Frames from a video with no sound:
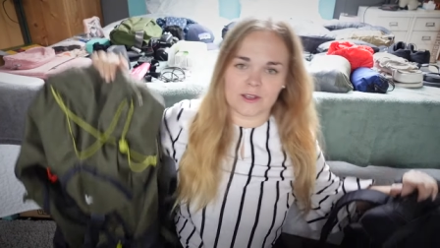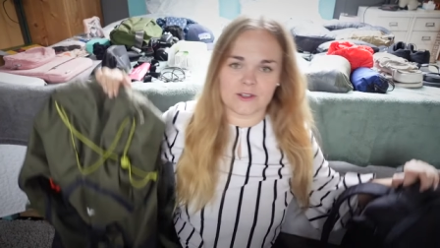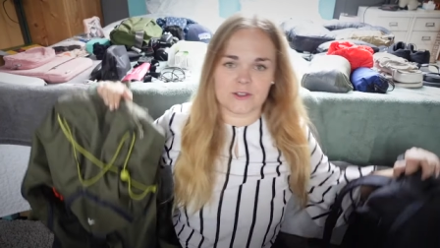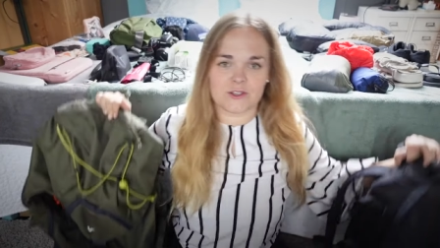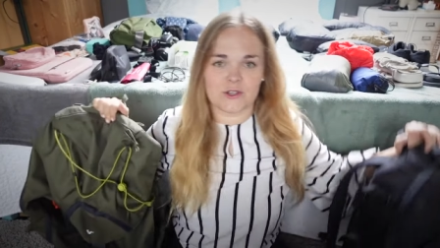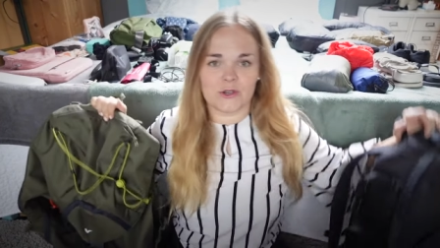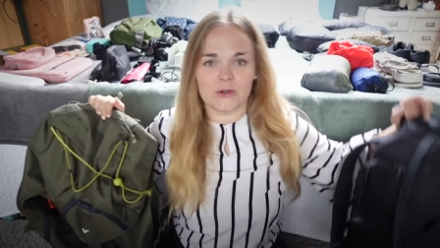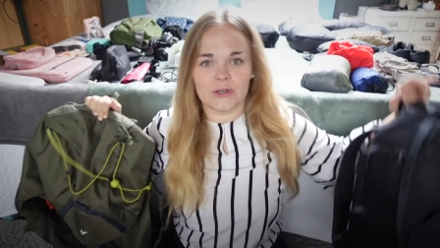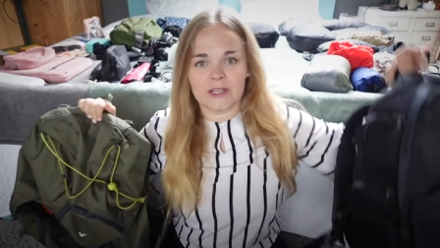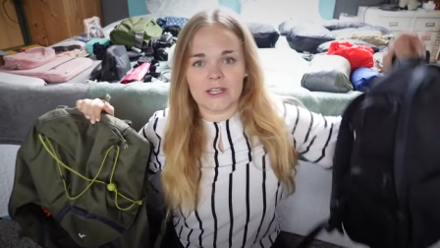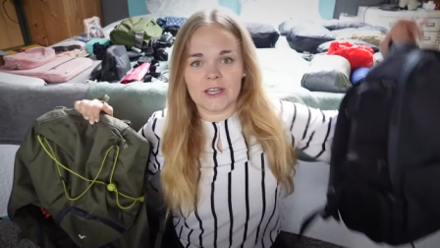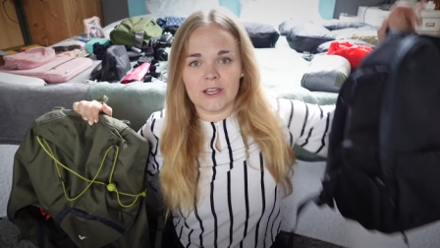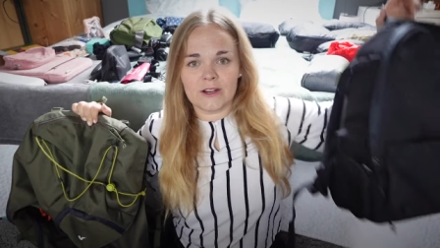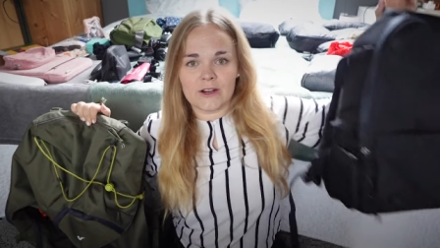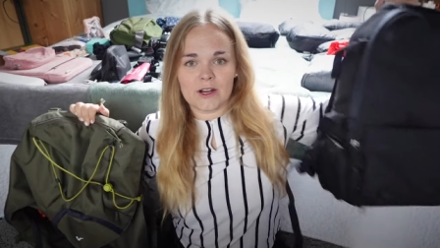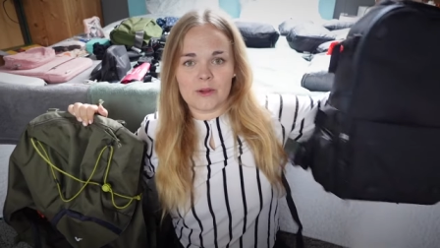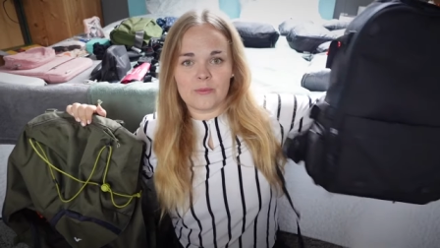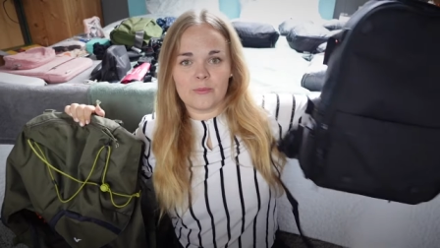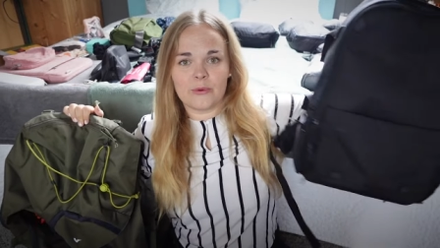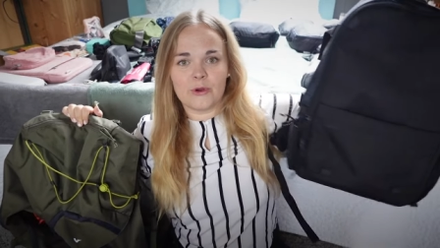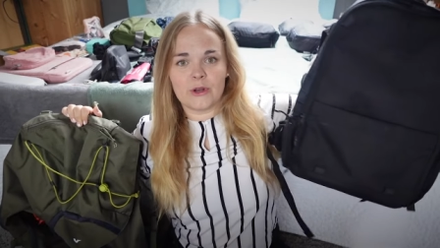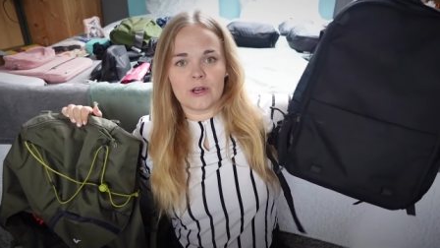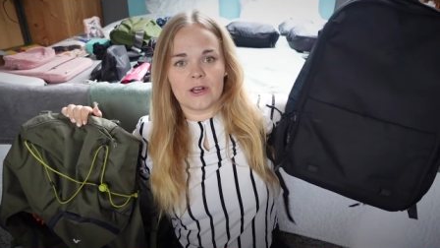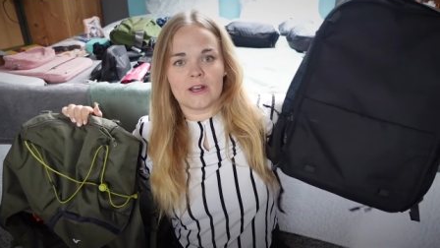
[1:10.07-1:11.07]
So in here
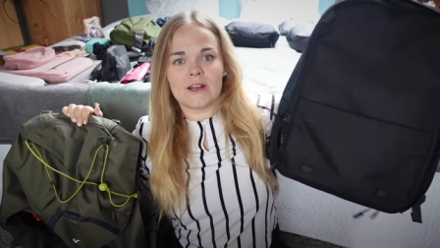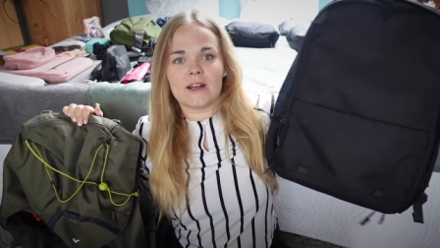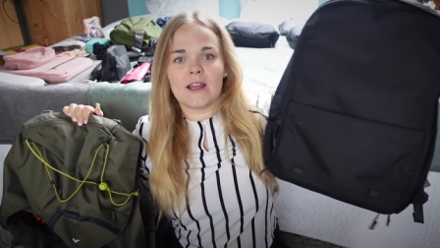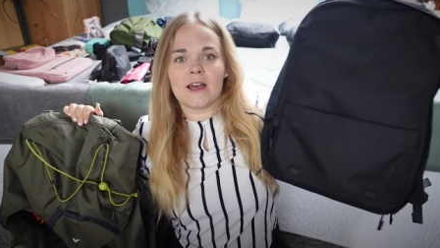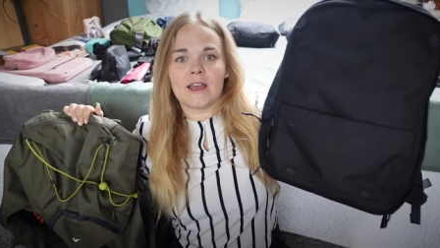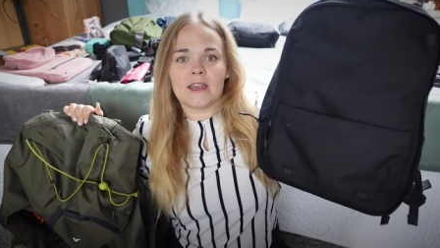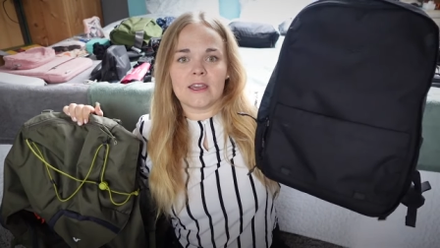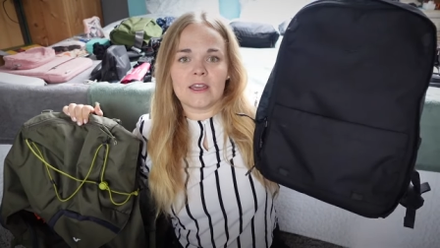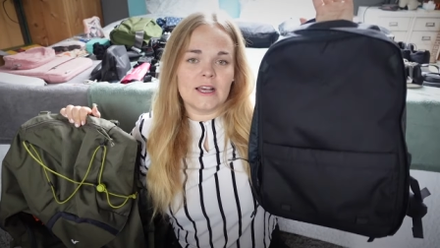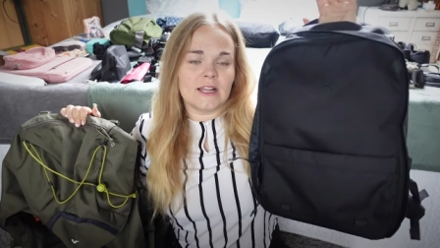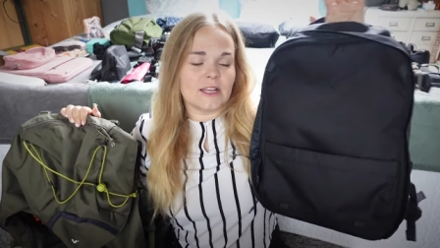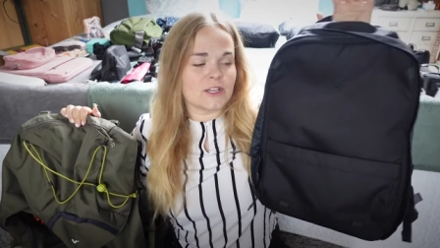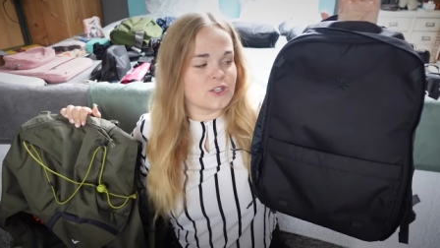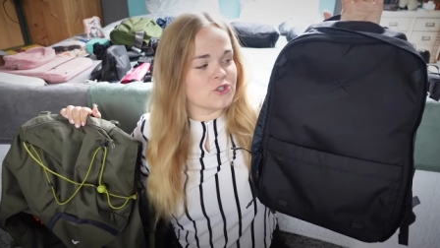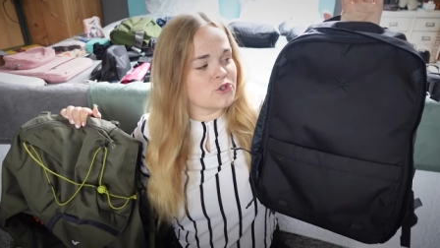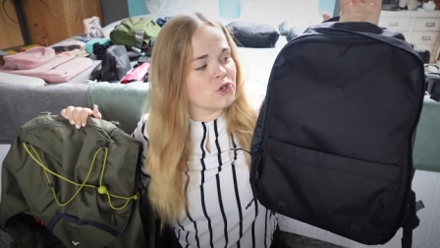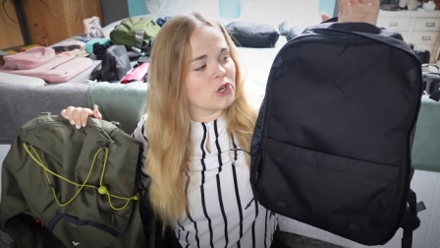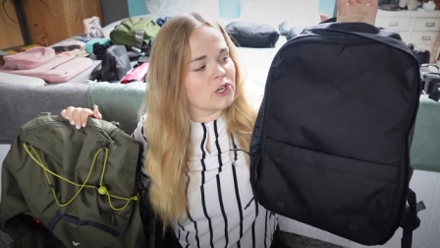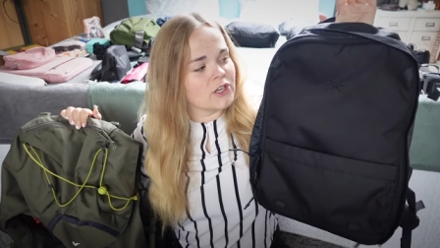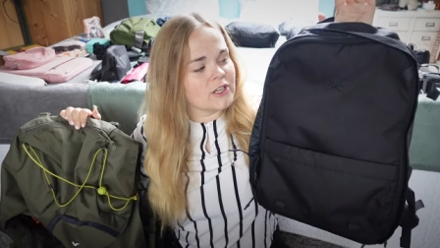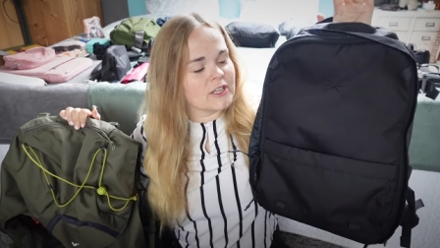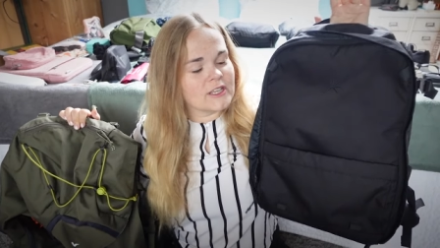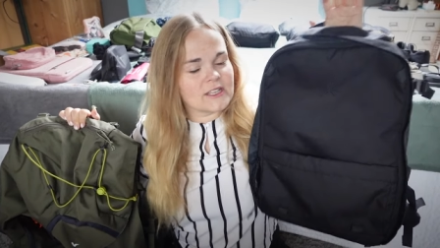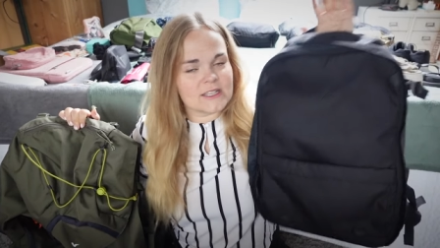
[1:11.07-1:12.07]
I'm putting like
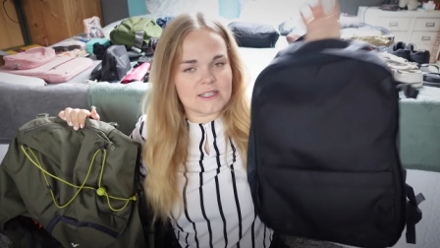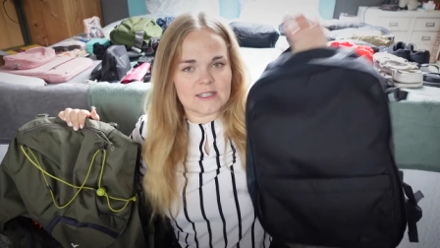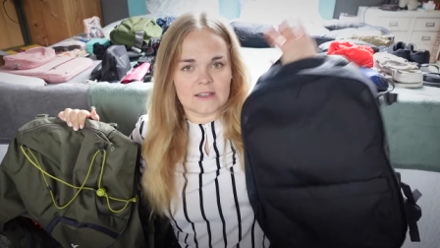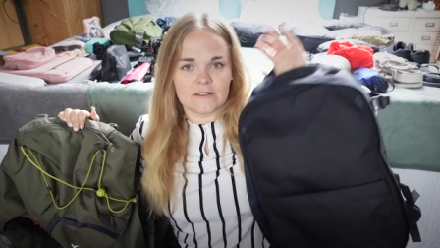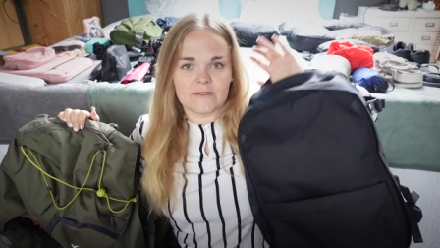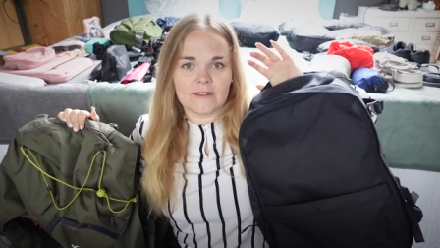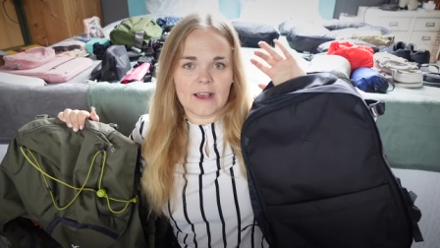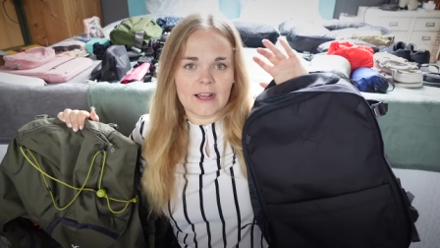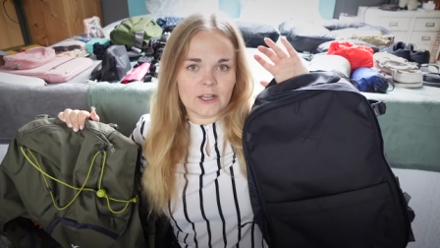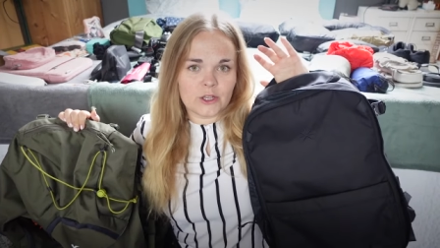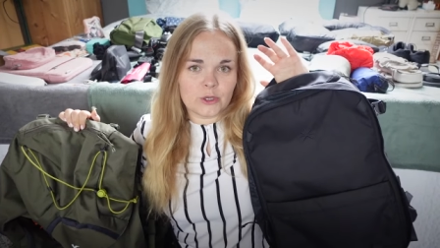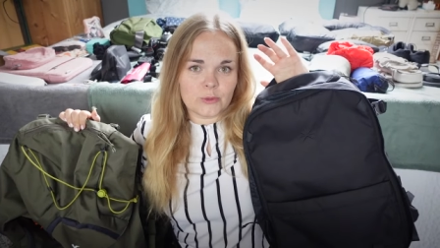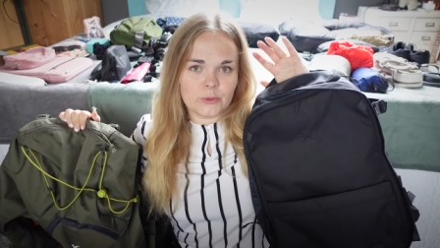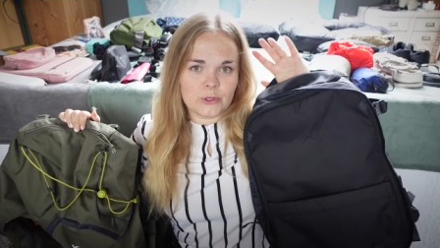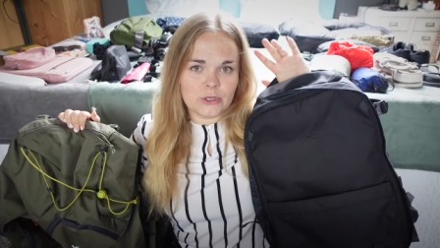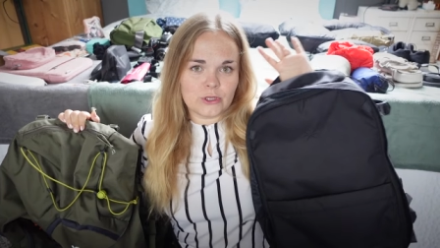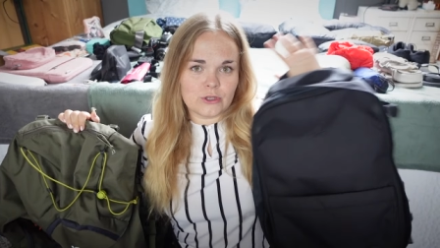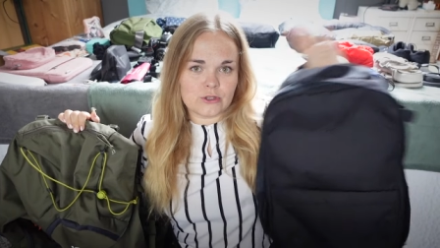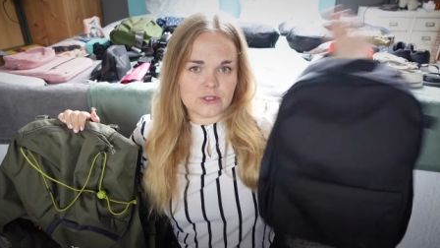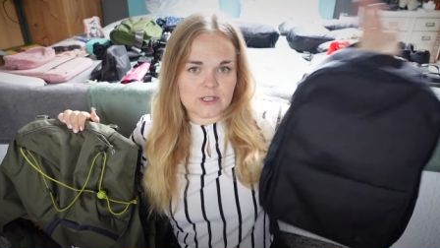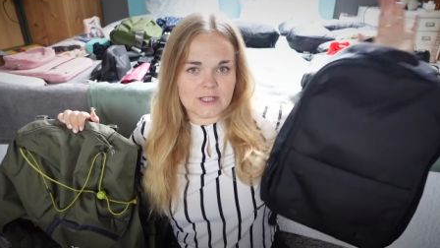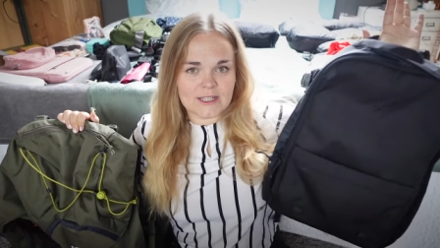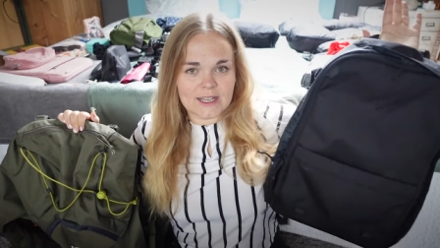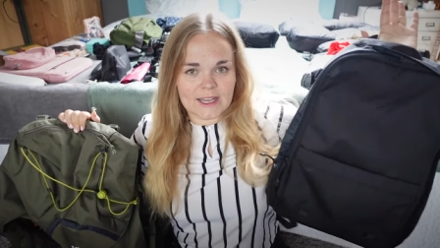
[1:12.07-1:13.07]
electronics and
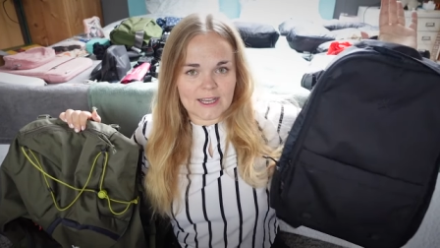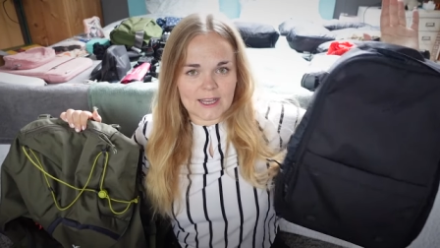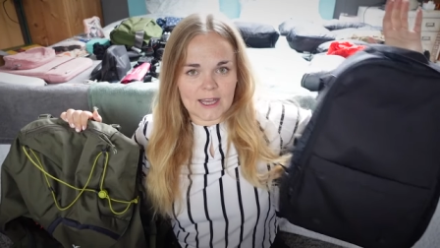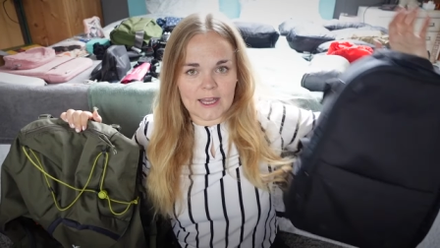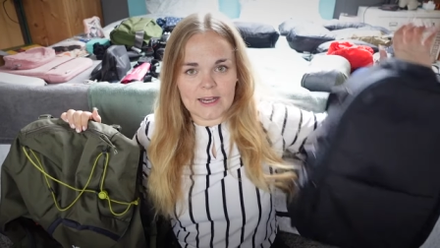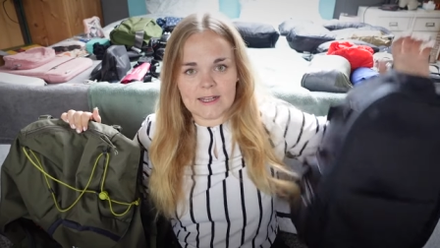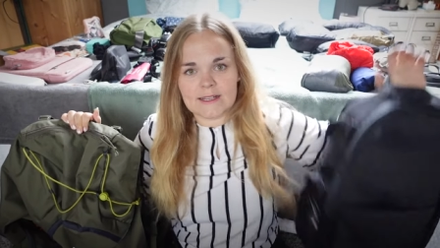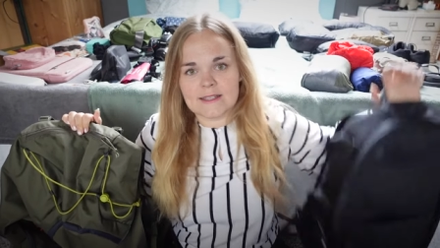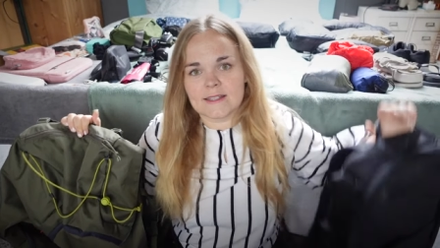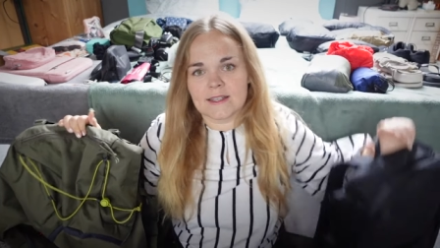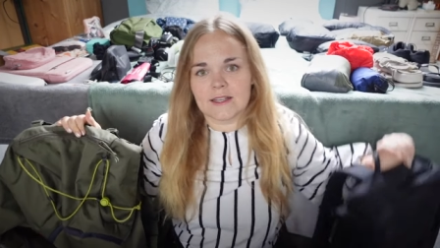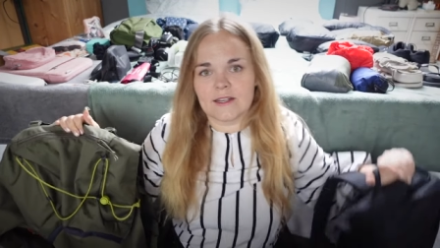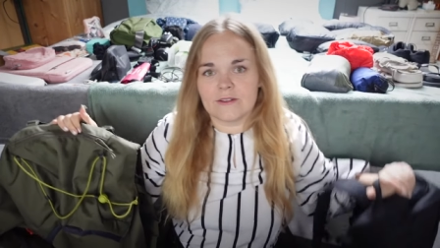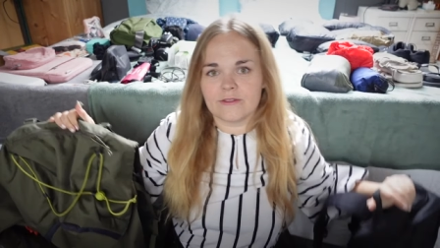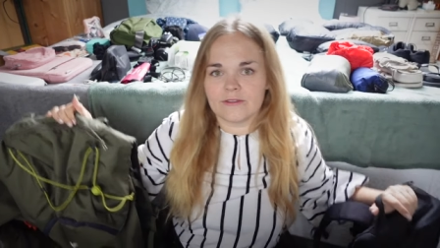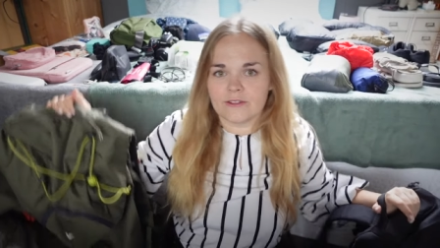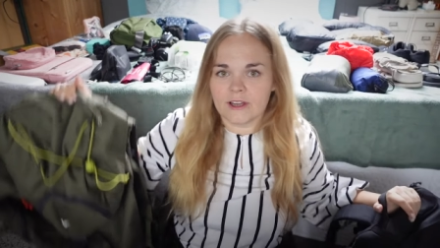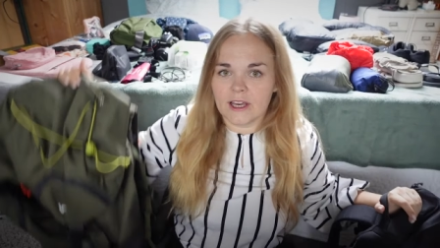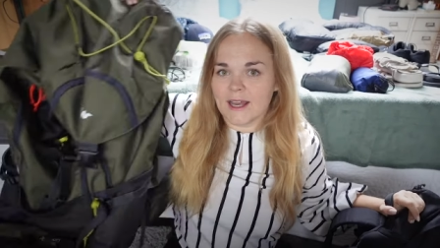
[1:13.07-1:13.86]
valuables and that kind of stuff,